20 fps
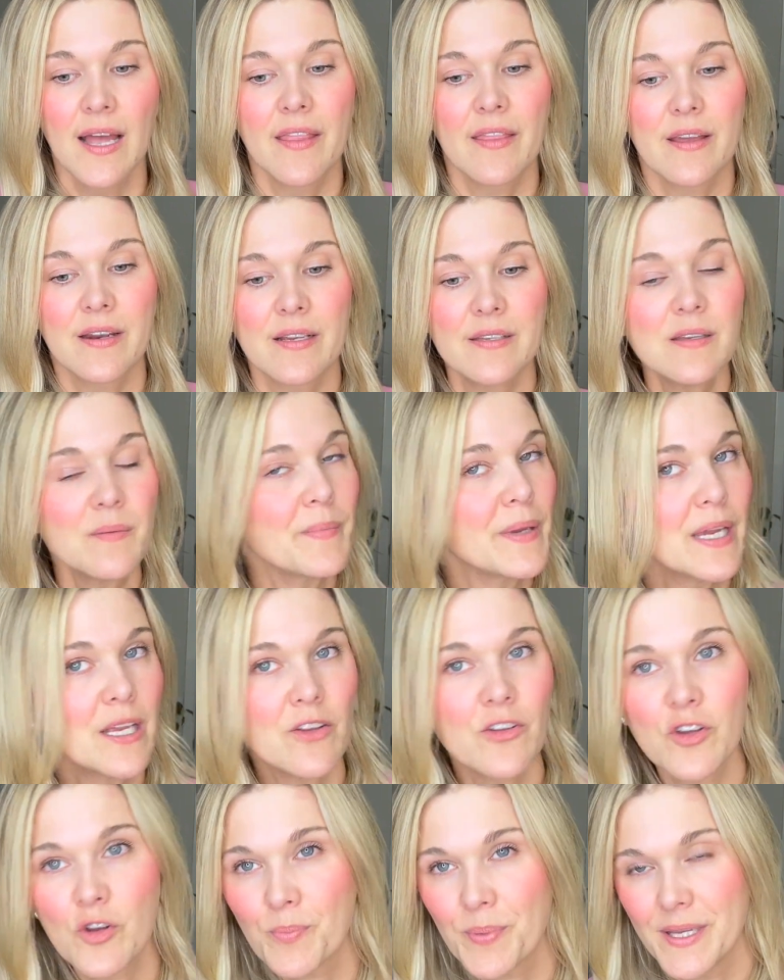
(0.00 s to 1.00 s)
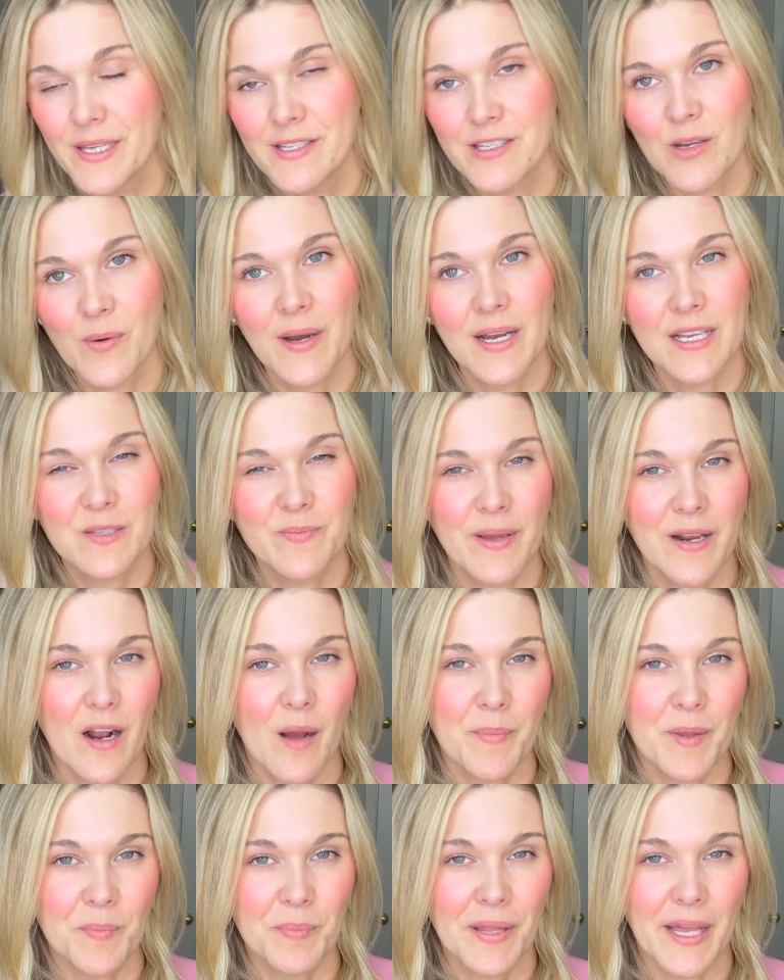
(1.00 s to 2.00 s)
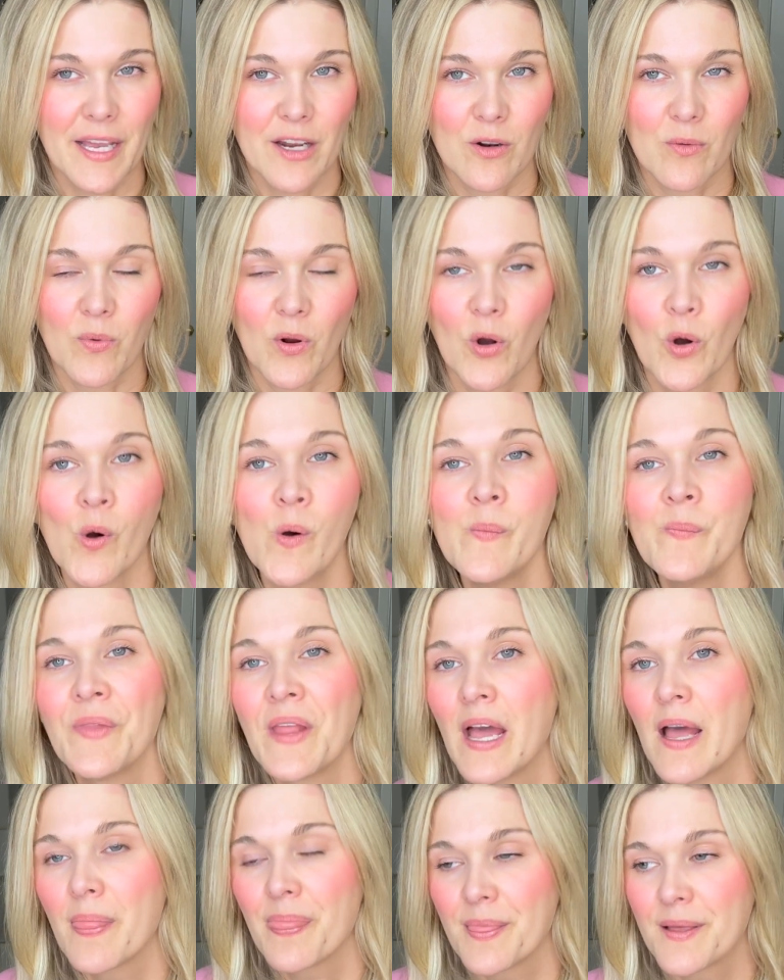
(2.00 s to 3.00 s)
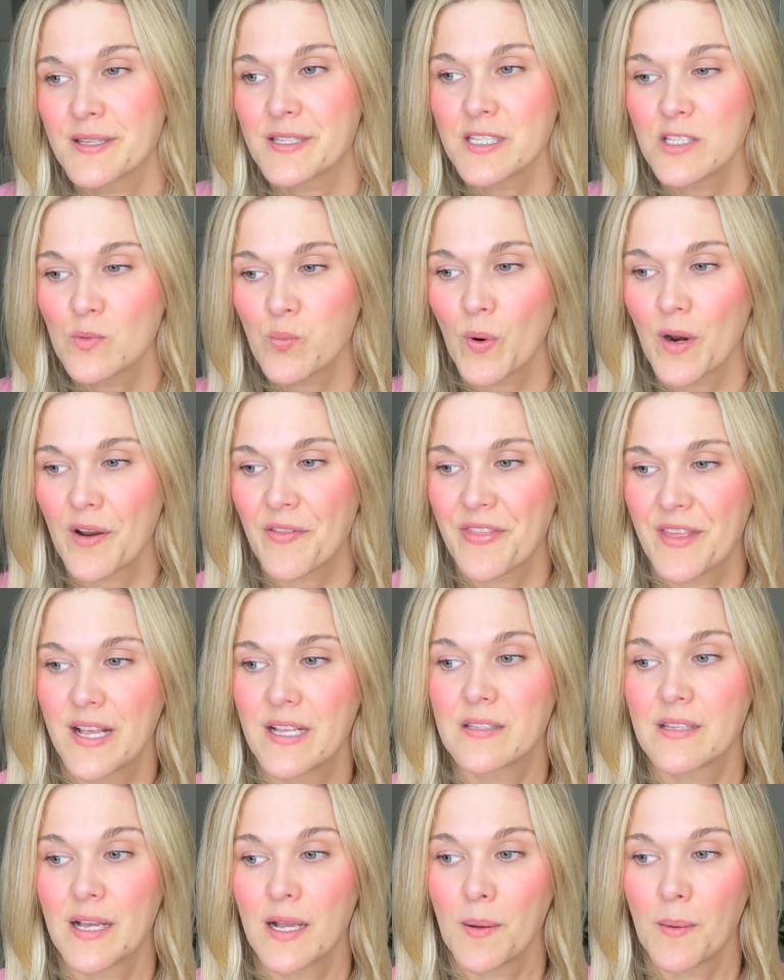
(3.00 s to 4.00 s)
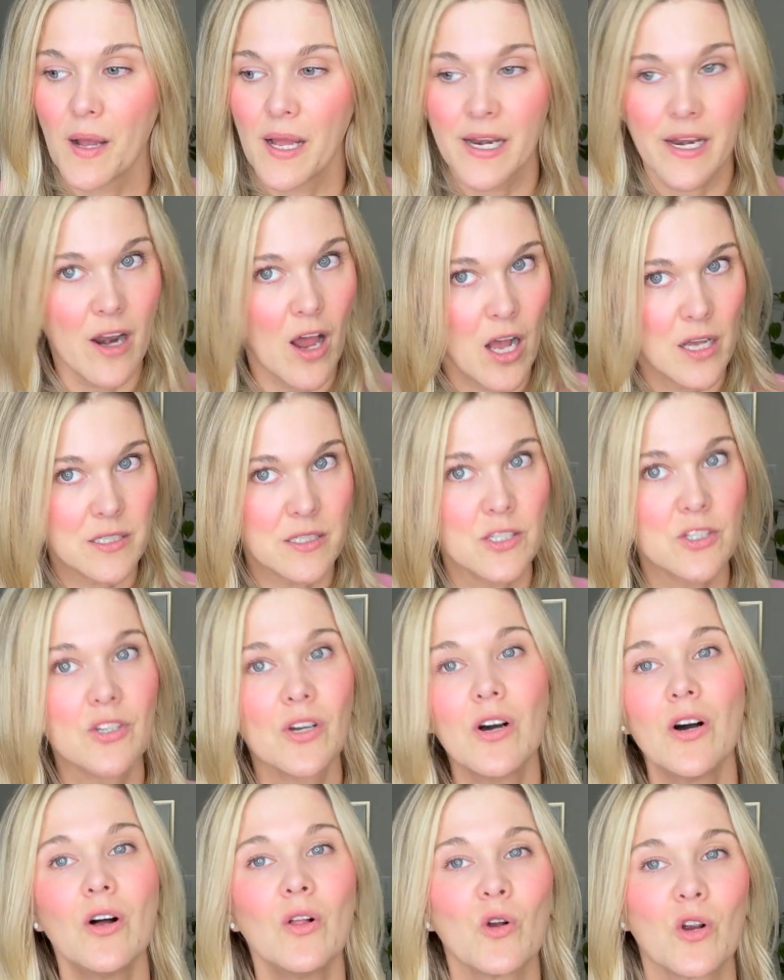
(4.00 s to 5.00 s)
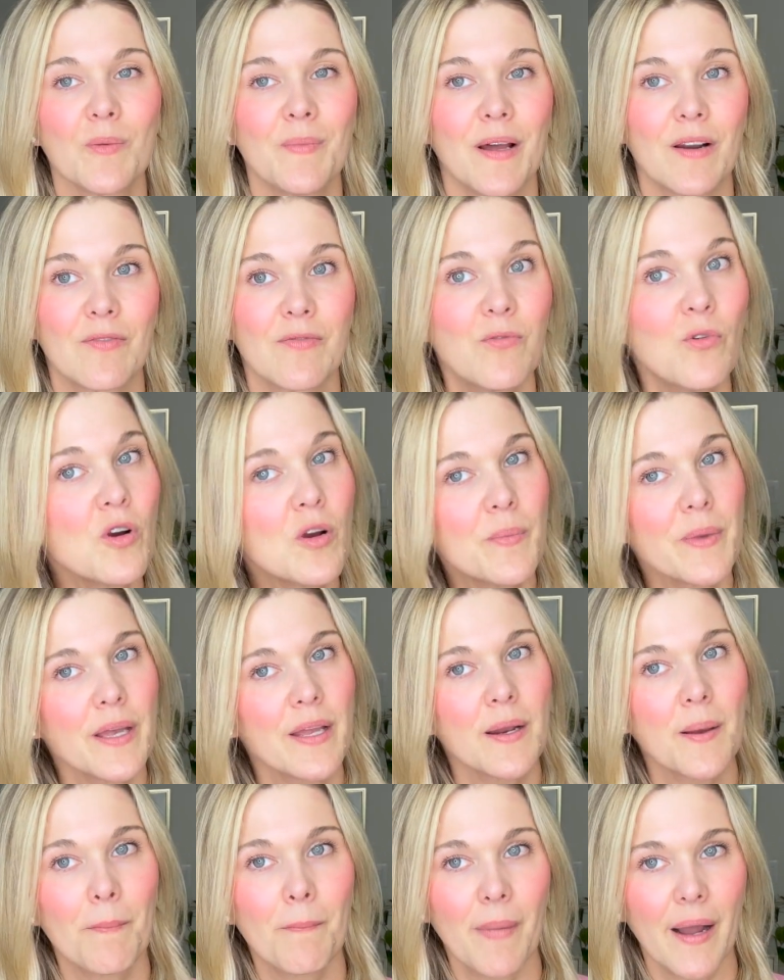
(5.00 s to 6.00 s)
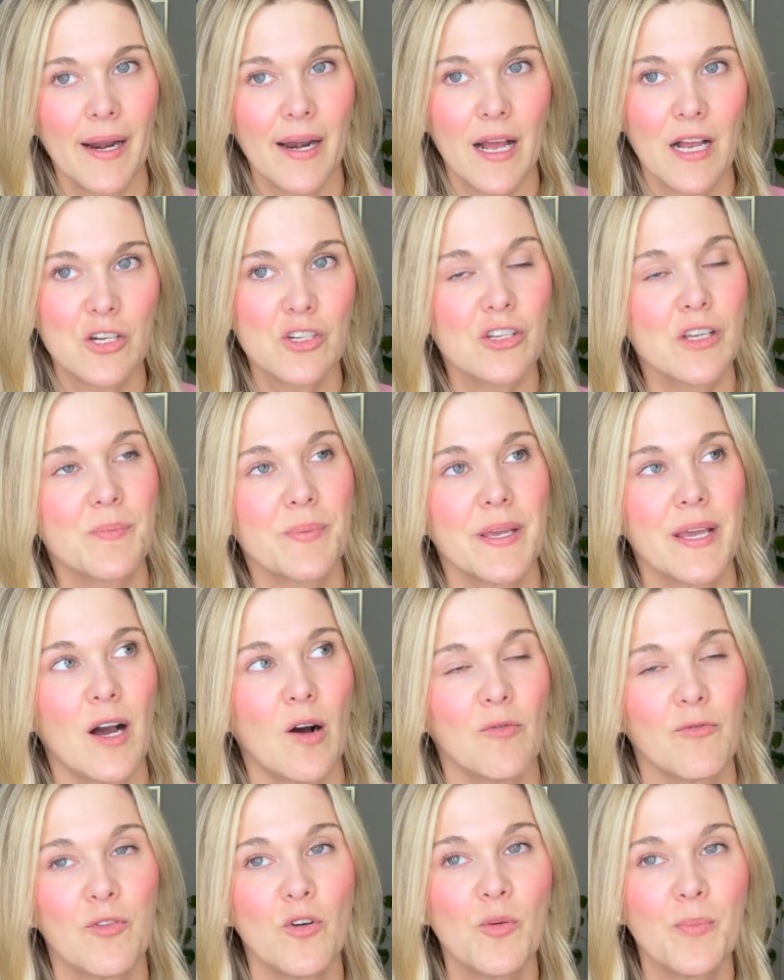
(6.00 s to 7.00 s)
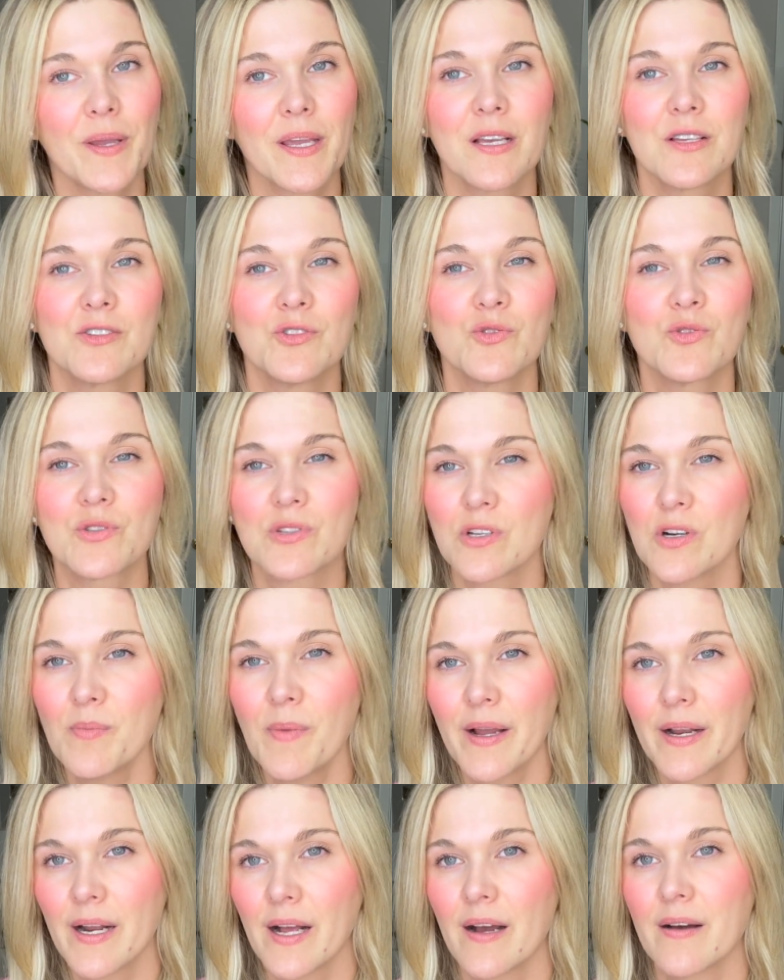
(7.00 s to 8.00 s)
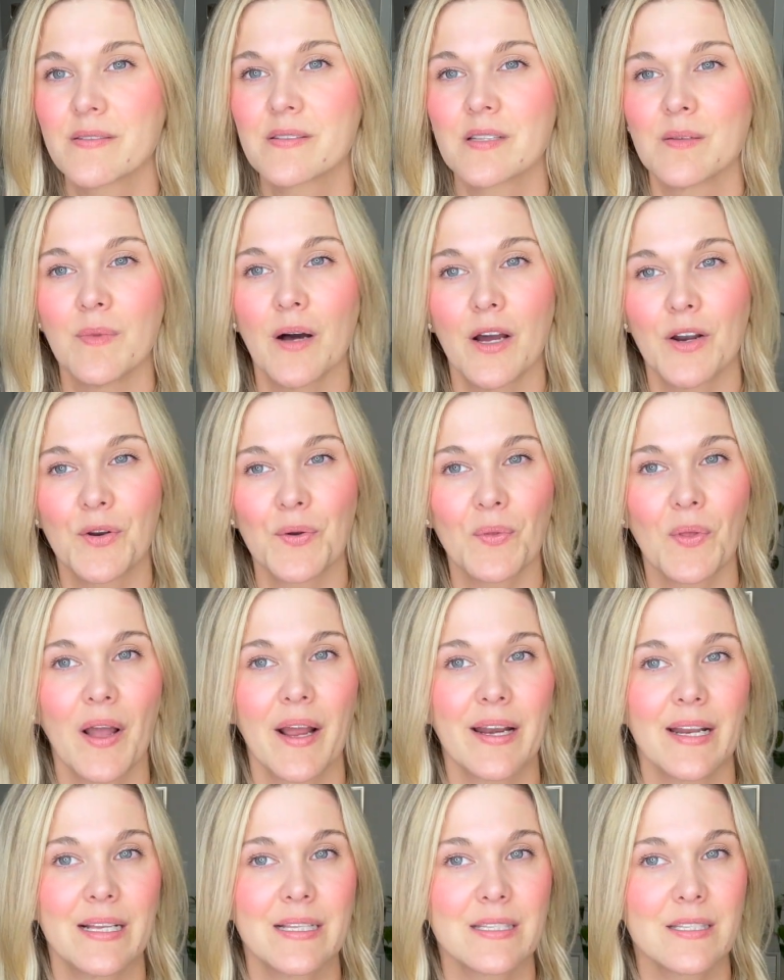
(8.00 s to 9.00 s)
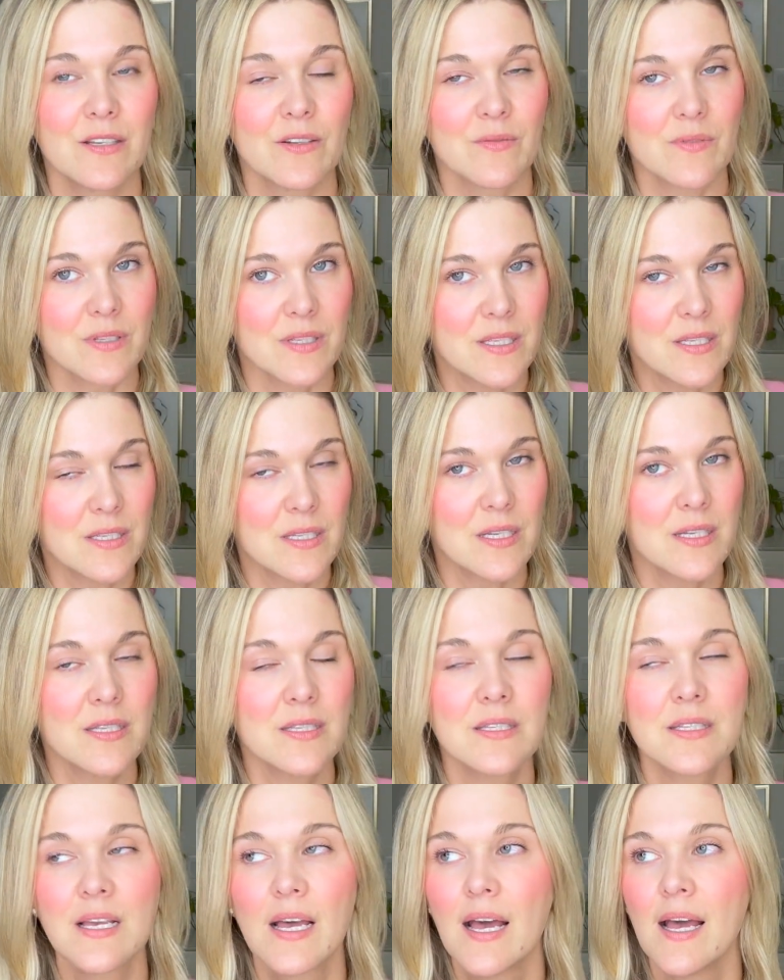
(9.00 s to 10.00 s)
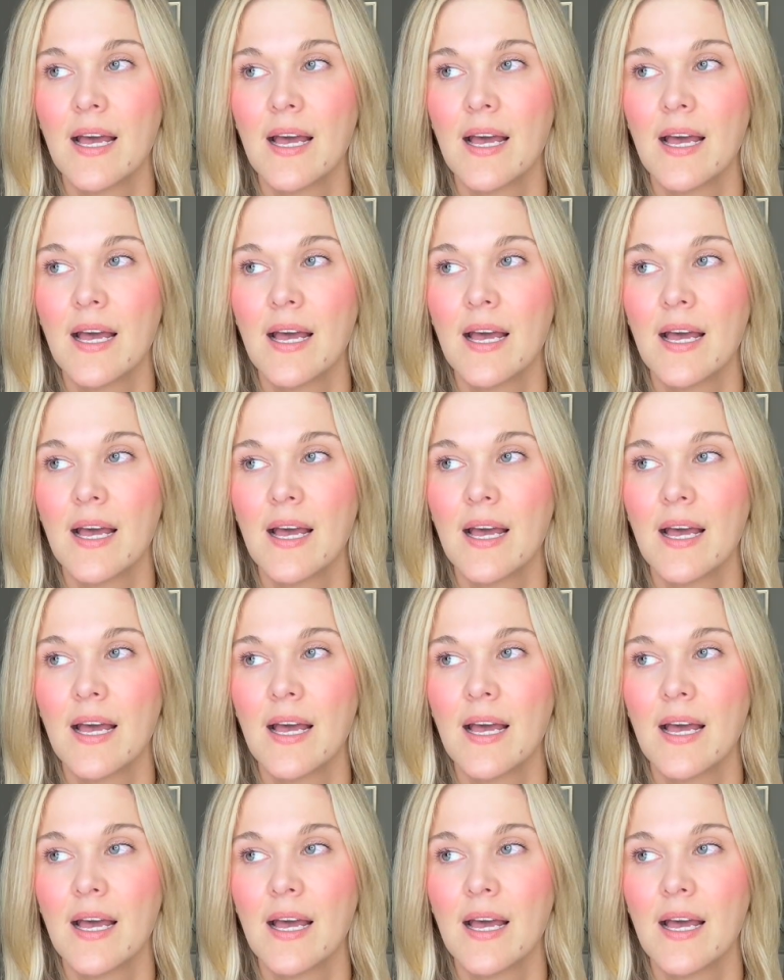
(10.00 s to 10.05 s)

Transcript: That doesn't mean that your PCOS may not be playing a role. This is where things like inositol or metformin might actually be helpful because you still might have some underlying insulin resistance.